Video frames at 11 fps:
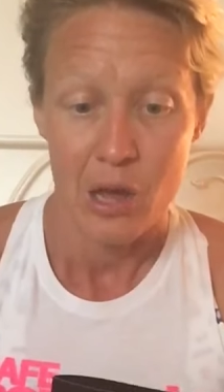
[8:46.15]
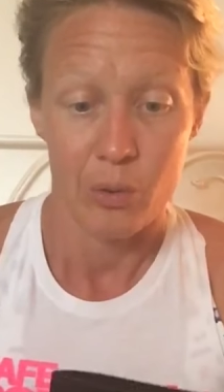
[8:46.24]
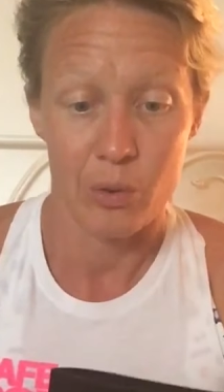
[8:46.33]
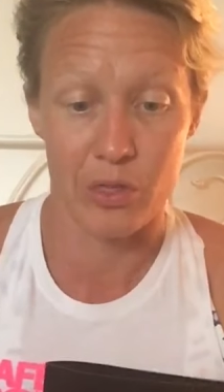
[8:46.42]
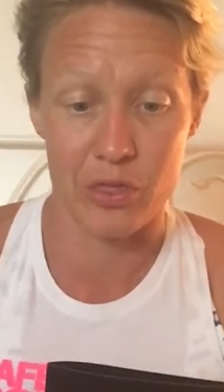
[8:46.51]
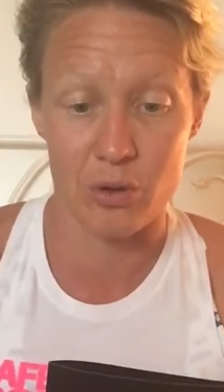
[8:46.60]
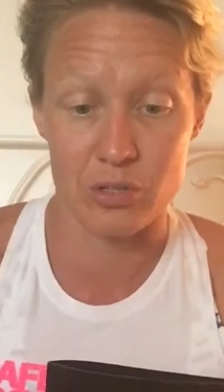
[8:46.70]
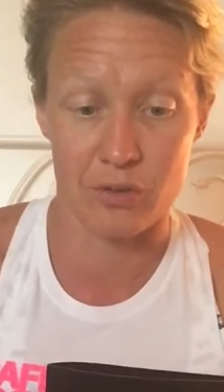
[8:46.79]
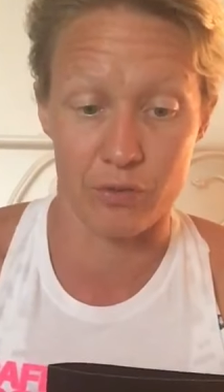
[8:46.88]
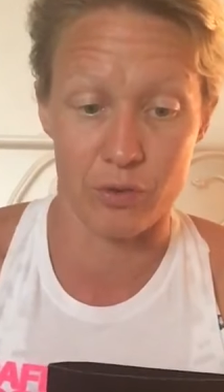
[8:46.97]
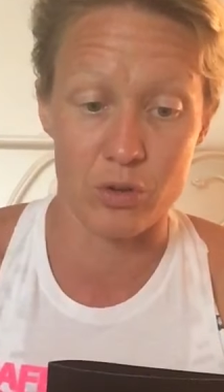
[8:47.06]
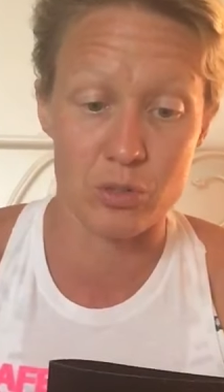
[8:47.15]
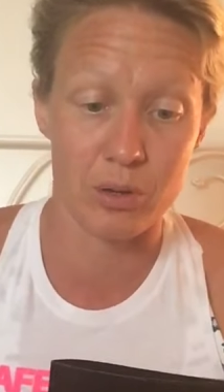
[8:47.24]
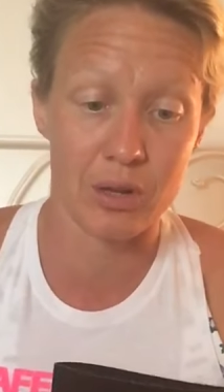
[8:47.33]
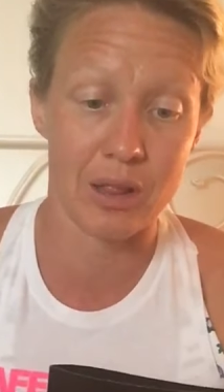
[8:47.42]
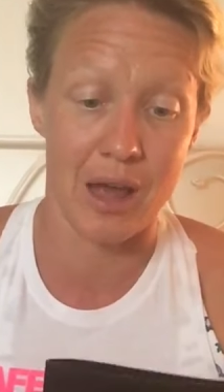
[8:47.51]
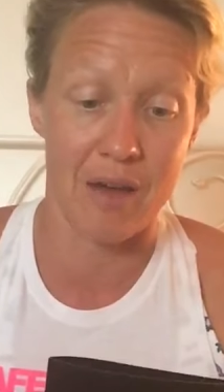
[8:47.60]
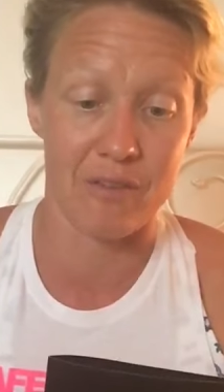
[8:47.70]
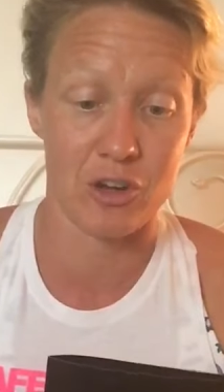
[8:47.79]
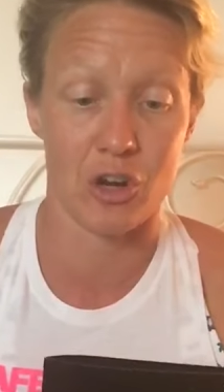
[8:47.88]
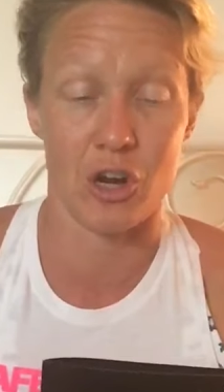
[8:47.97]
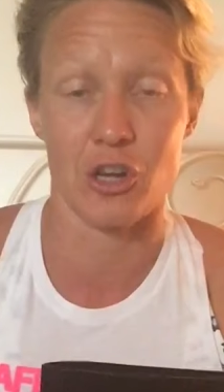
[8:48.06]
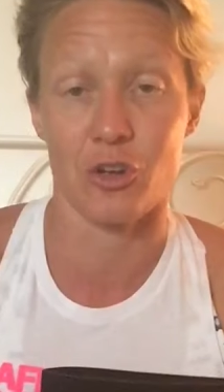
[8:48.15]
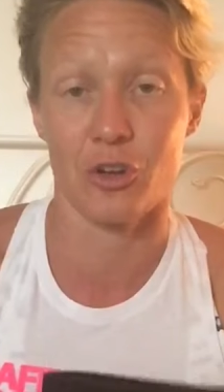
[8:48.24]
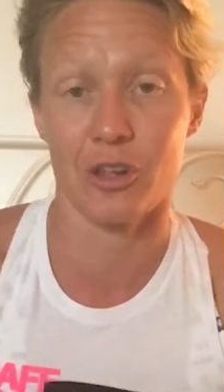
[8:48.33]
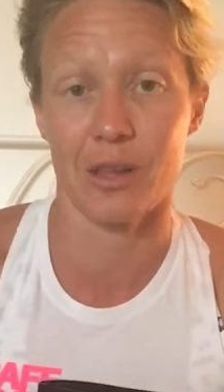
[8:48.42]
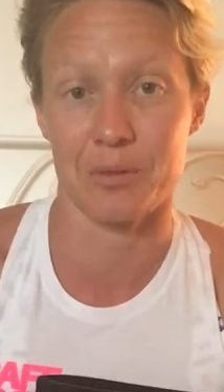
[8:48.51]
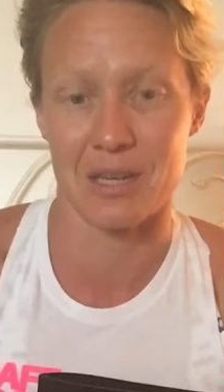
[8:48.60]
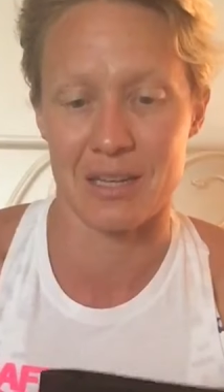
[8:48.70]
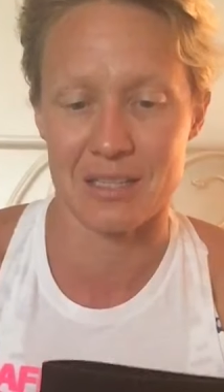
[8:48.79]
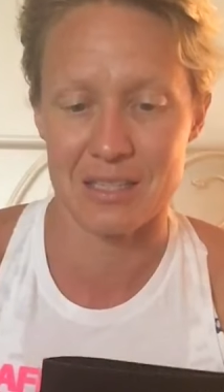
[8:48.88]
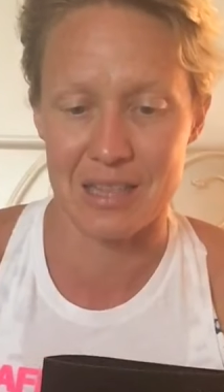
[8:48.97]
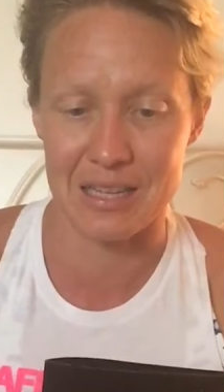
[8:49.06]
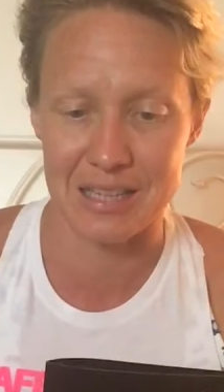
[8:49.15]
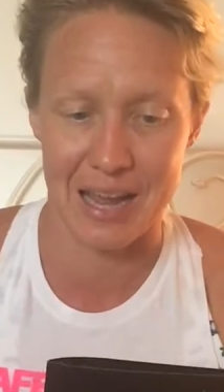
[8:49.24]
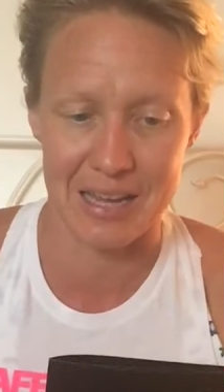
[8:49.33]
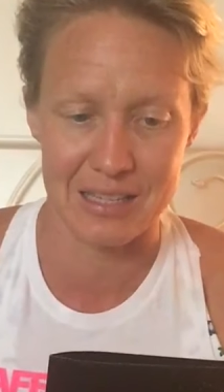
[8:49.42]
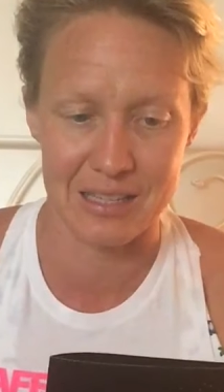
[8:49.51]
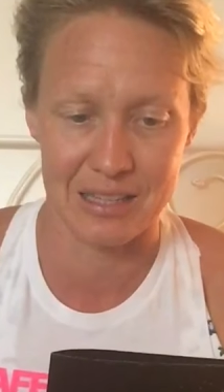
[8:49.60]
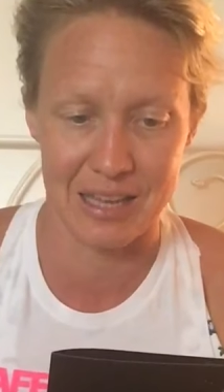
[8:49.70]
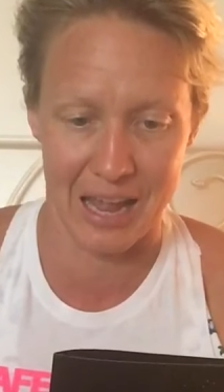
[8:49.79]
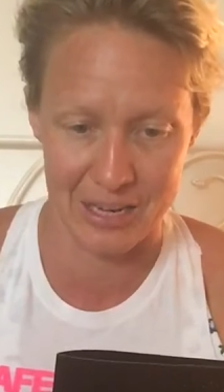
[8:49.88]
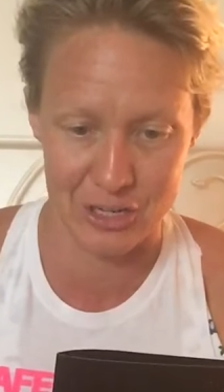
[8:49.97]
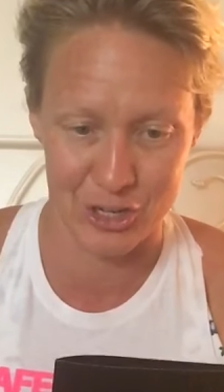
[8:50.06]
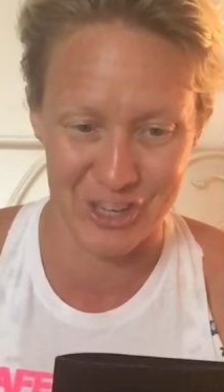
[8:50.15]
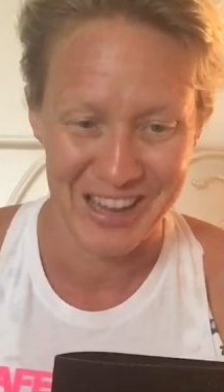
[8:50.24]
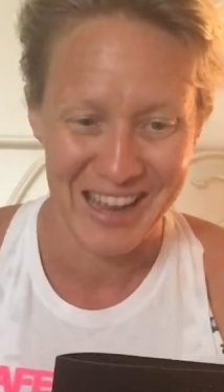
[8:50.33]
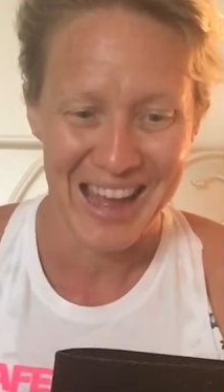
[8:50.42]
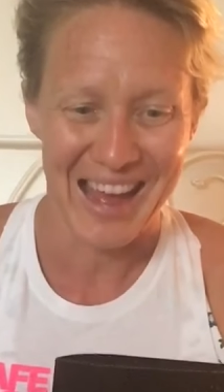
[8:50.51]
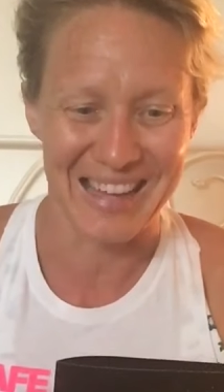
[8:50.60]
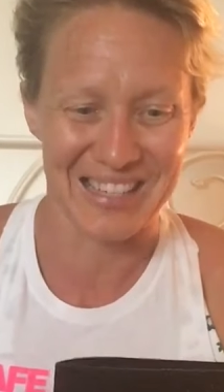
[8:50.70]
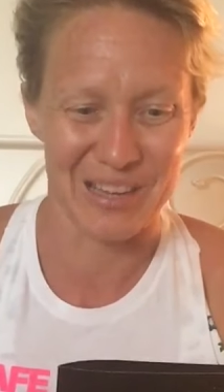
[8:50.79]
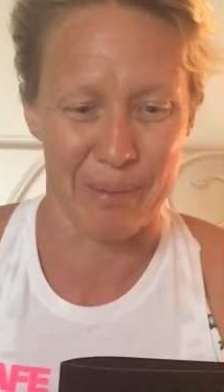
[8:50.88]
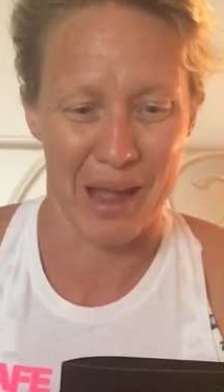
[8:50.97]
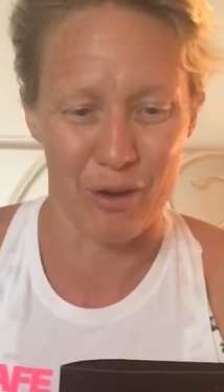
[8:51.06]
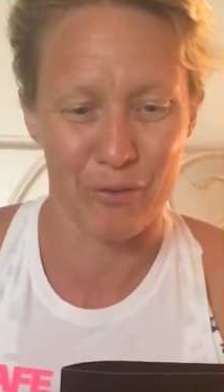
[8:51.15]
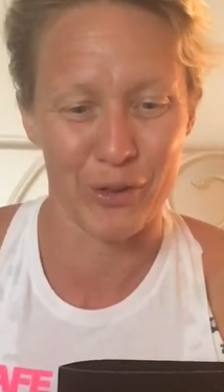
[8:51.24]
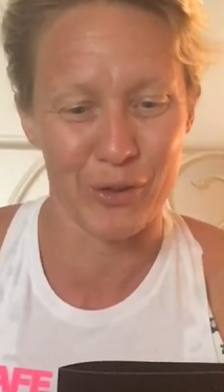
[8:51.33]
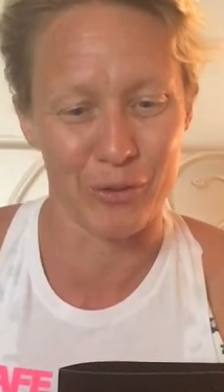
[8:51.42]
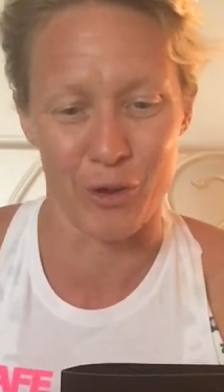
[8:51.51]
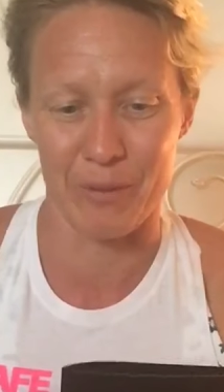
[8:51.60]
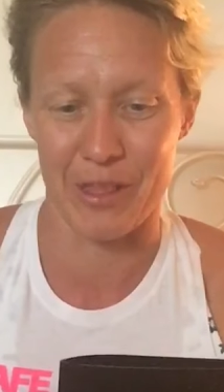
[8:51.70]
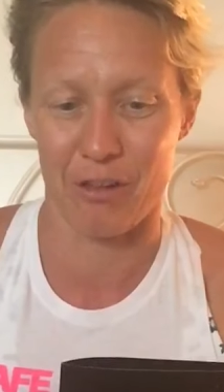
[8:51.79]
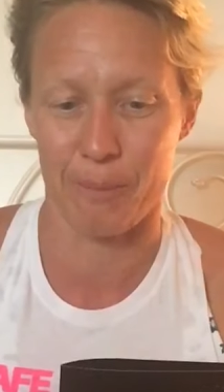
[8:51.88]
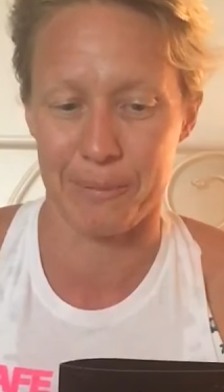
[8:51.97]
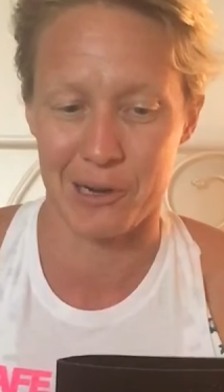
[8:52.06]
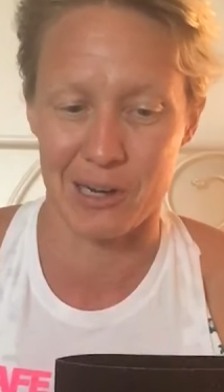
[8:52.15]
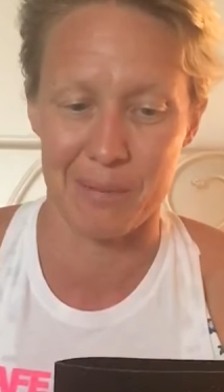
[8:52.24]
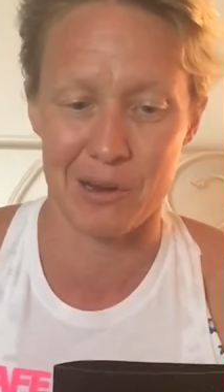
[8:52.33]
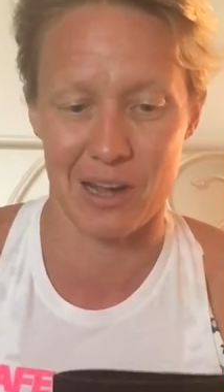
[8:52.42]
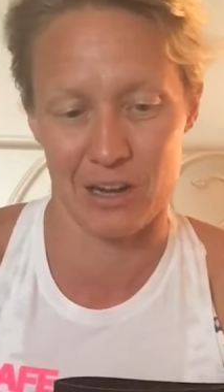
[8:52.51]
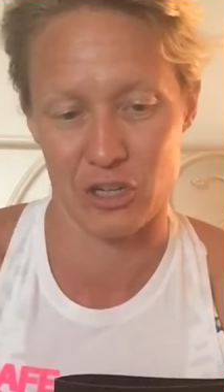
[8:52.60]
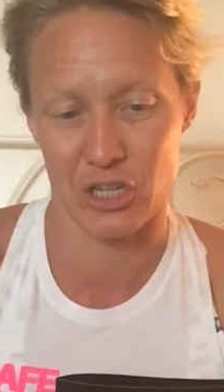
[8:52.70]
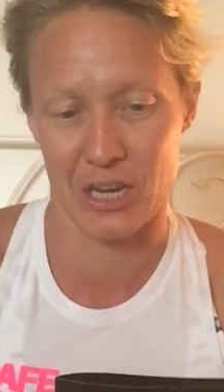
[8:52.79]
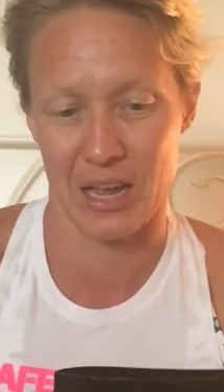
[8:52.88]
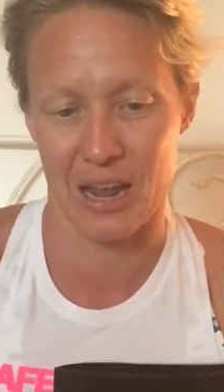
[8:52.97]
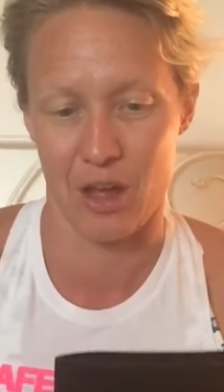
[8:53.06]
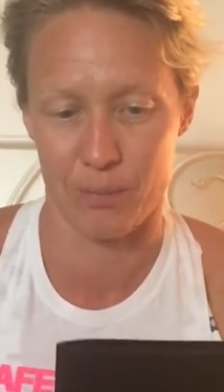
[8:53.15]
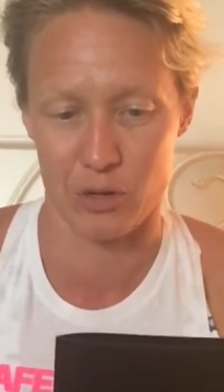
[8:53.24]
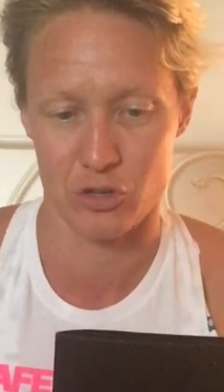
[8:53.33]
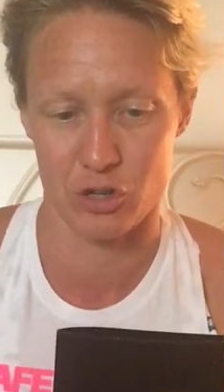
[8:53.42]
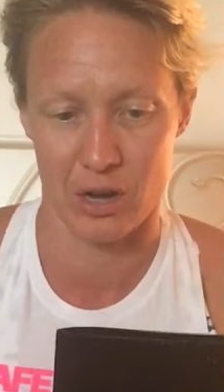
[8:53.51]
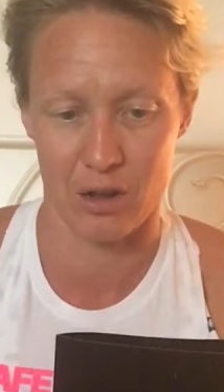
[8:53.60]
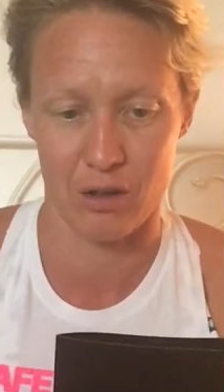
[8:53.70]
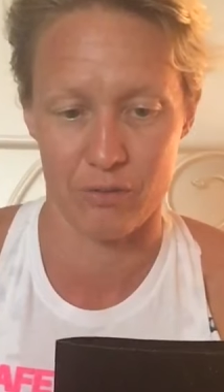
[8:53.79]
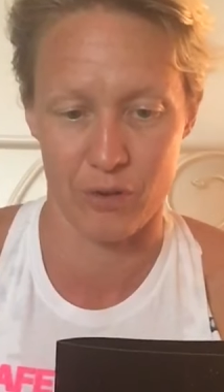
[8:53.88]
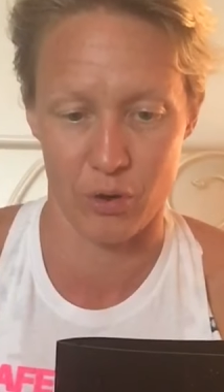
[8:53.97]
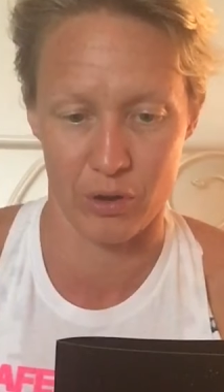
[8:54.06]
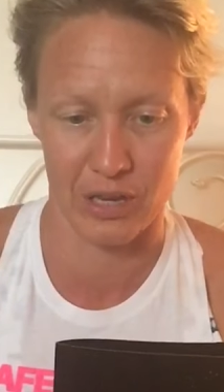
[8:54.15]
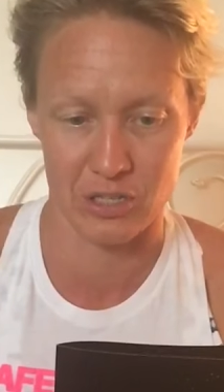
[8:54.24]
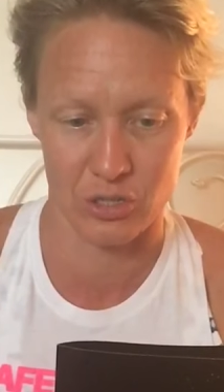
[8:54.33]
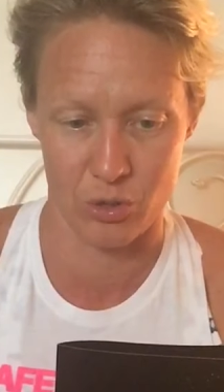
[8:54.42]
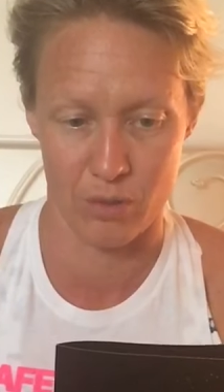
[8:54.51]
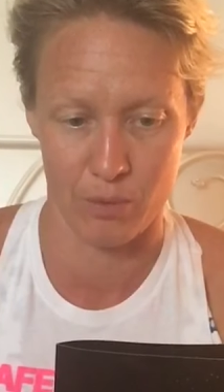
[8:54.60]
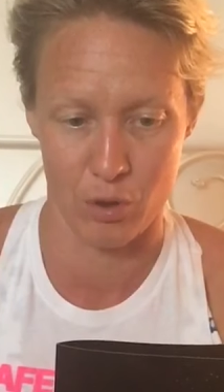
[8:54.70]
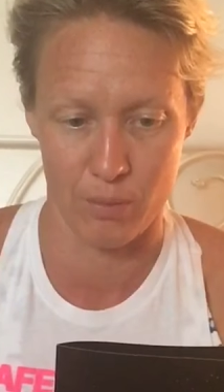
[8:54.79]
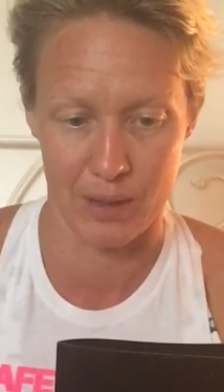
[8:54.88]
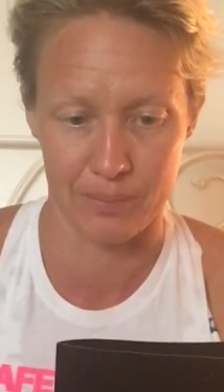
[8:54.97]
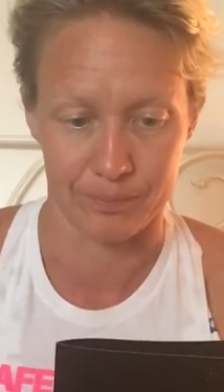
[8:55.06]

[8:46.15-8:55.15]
With notes of rosemary, lavender, and eucalyptus, this candle has a powerful aroma that will perk up your energy and help you draw focus to the moment.